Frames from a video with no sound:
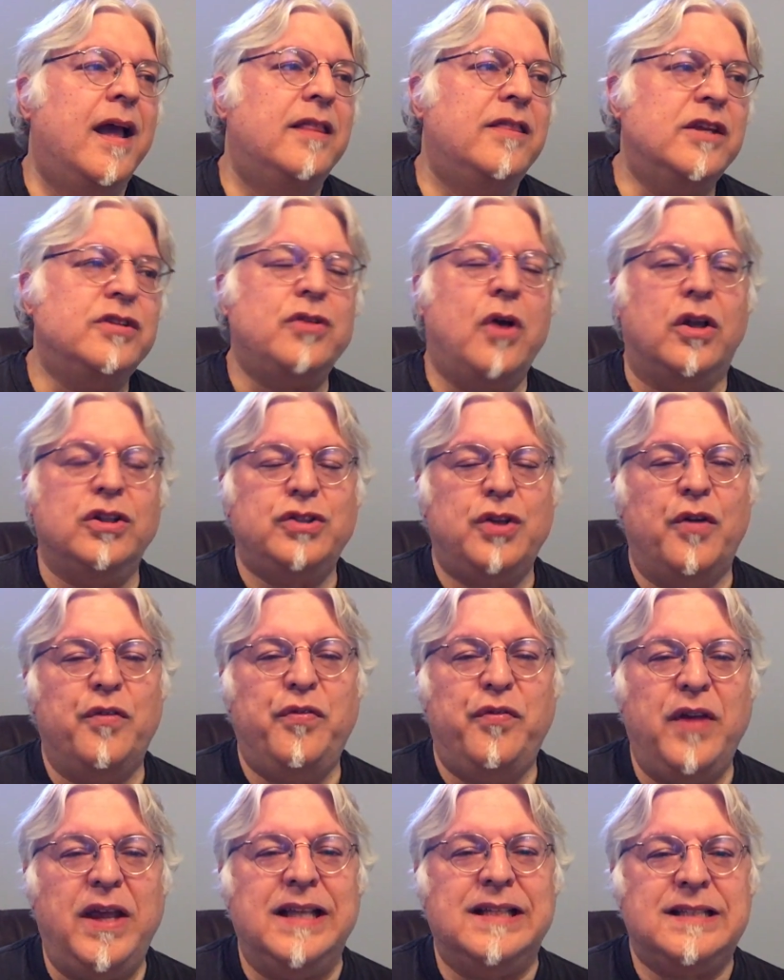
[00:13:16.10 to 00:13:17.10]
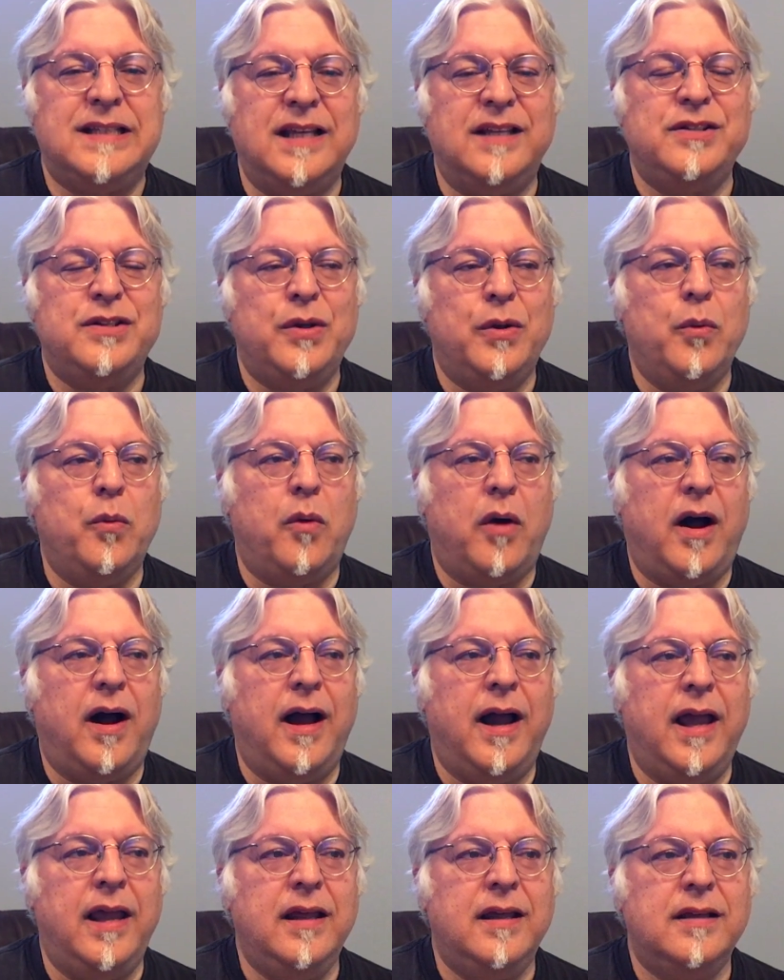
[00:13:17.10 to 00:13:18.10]
This also feeds into
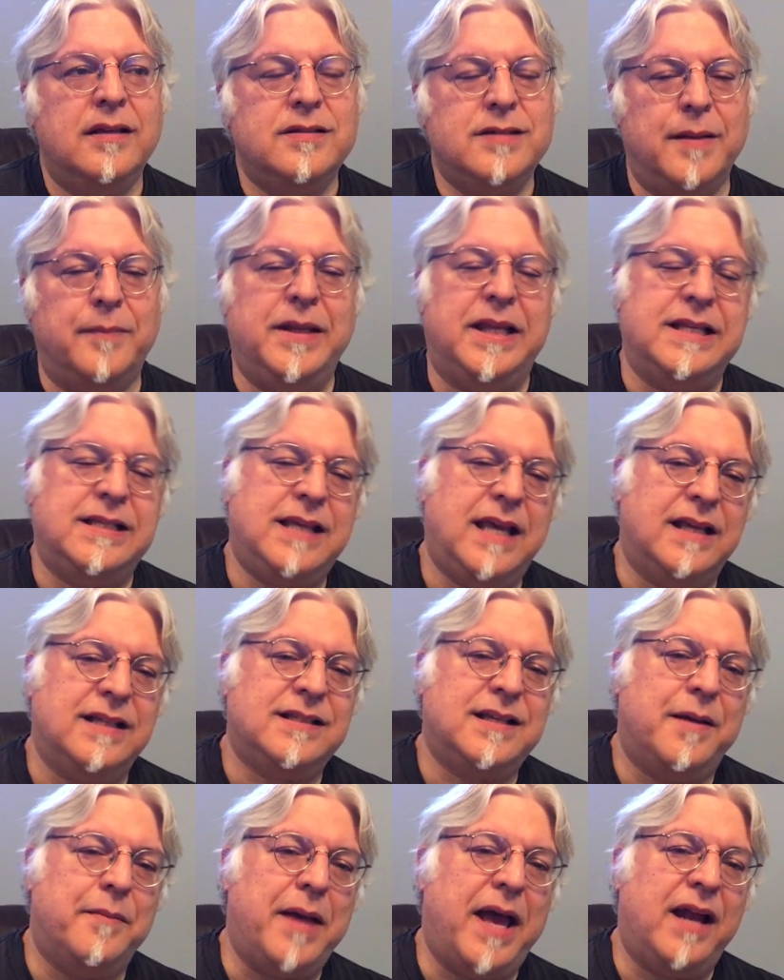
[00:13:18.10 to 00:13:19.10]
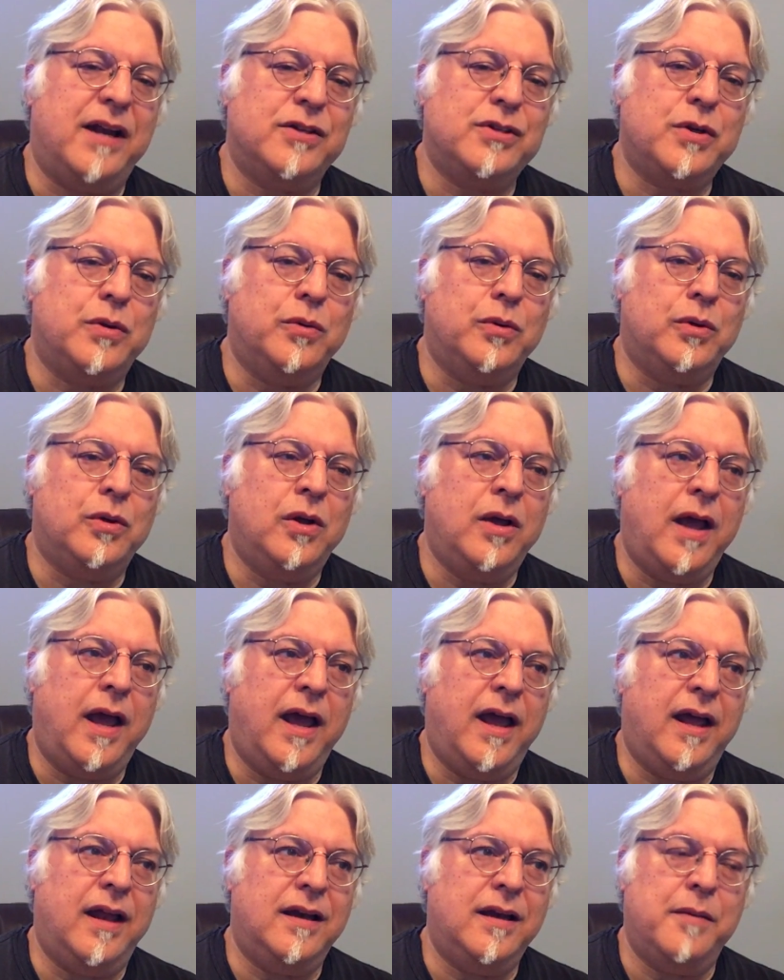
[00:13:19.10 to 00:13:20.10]
why some of these kids come out of school
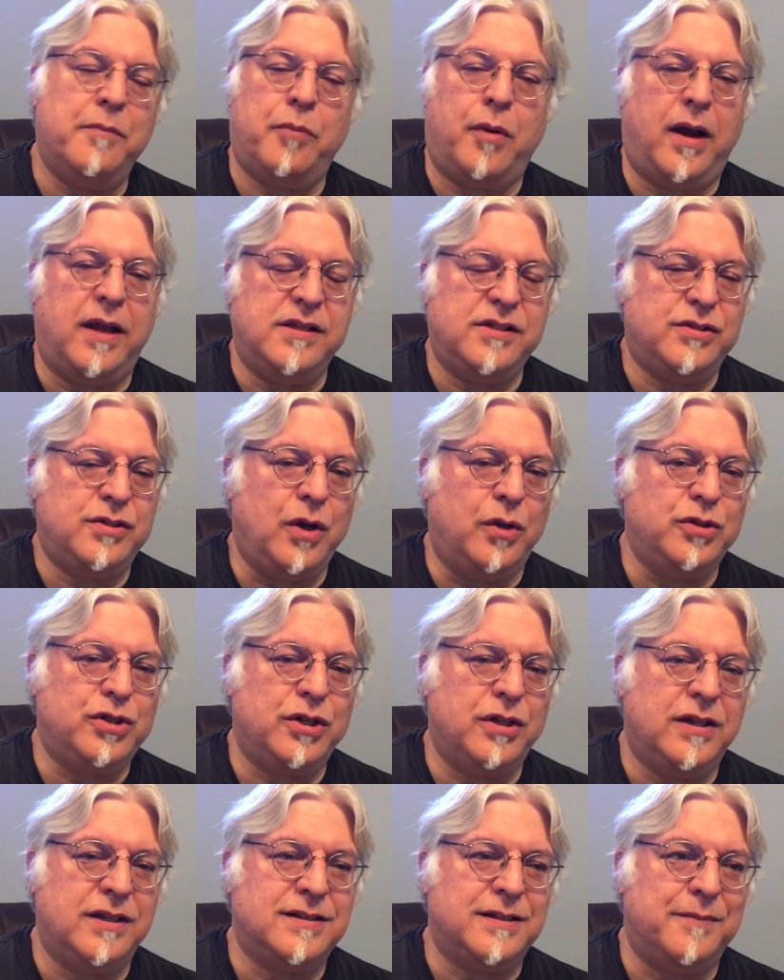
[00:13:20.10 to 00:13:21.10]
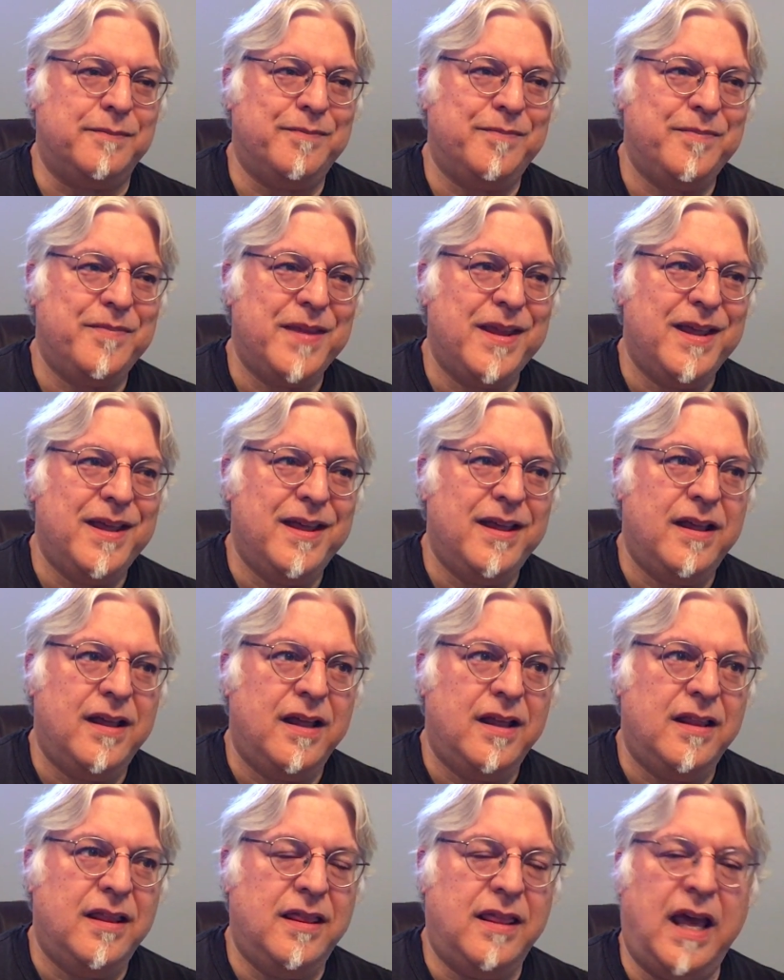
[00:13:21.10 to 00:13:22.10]
and embrace socialism.
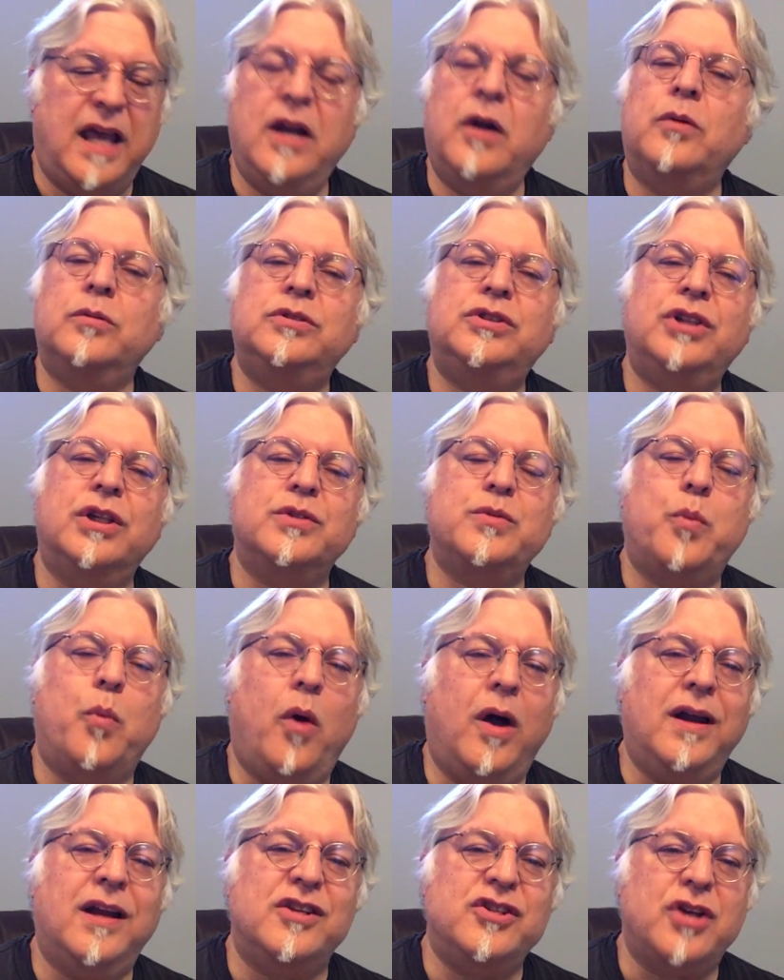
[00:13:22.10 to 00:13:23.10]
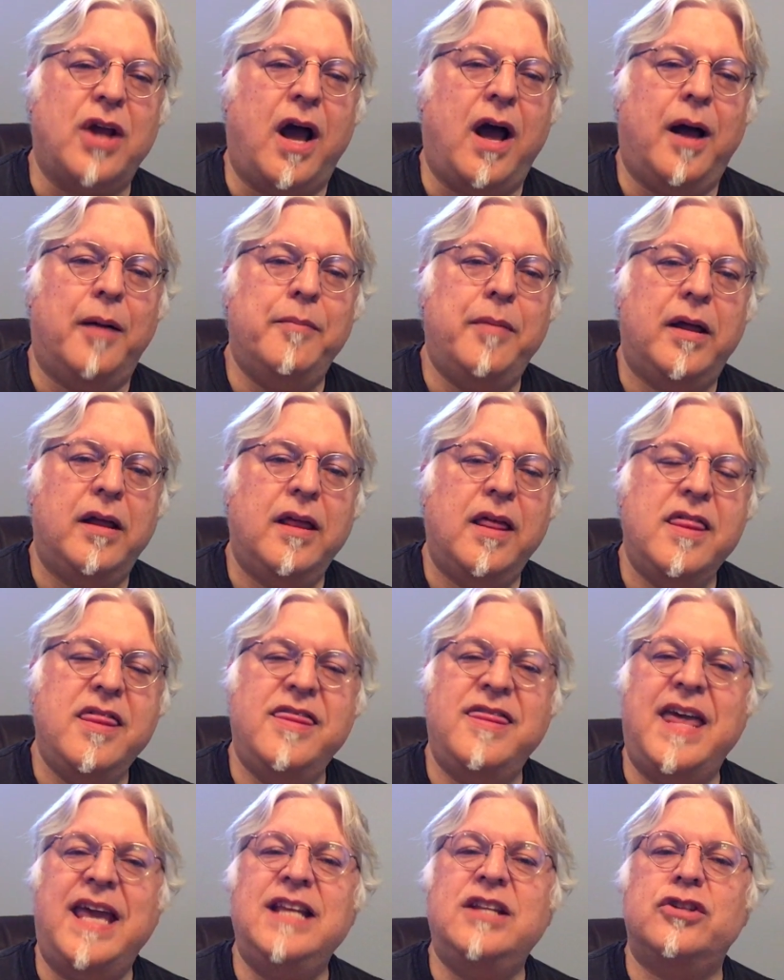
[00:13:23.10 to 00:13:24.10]
They don't just want a job.
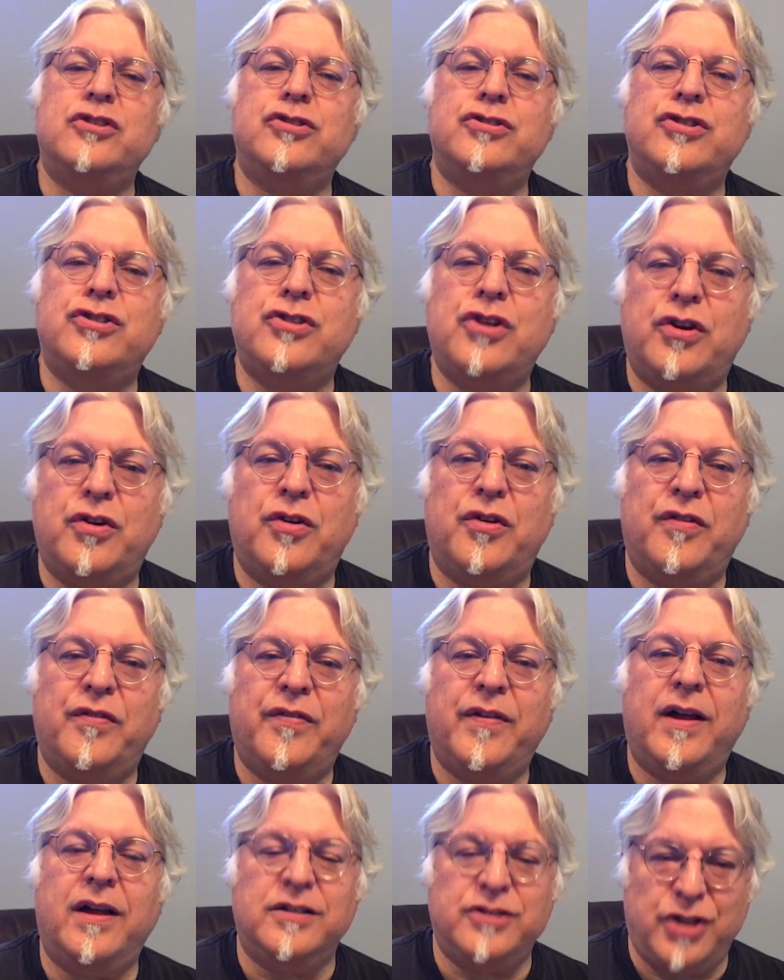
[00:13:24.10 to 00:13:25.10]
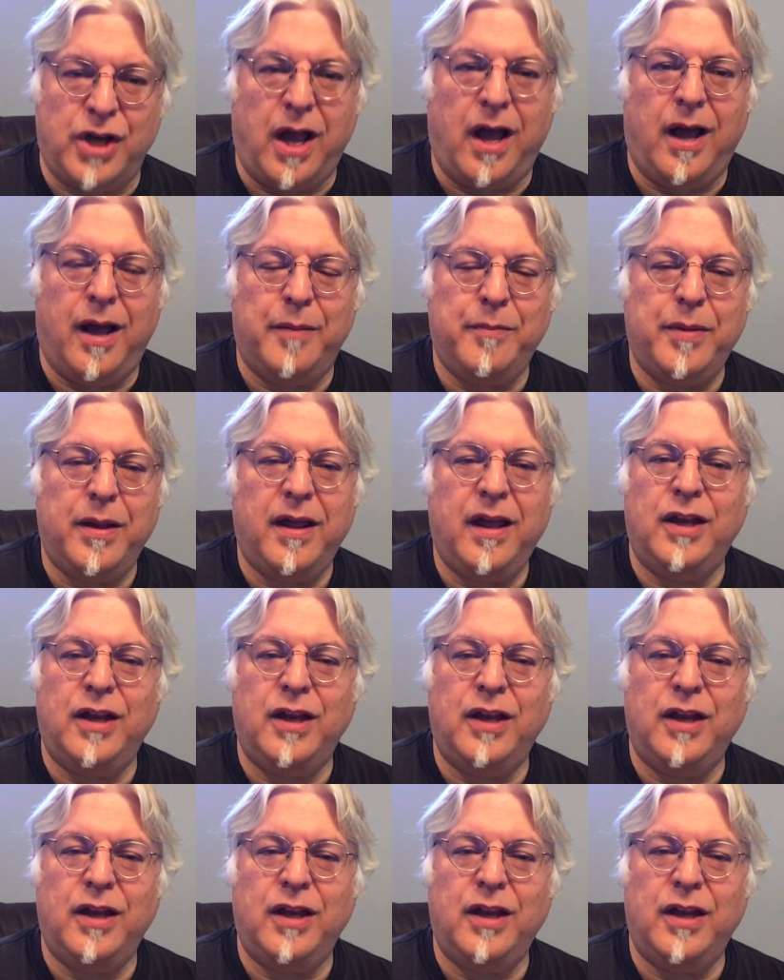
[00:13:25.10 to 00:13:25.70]
They deserve a job.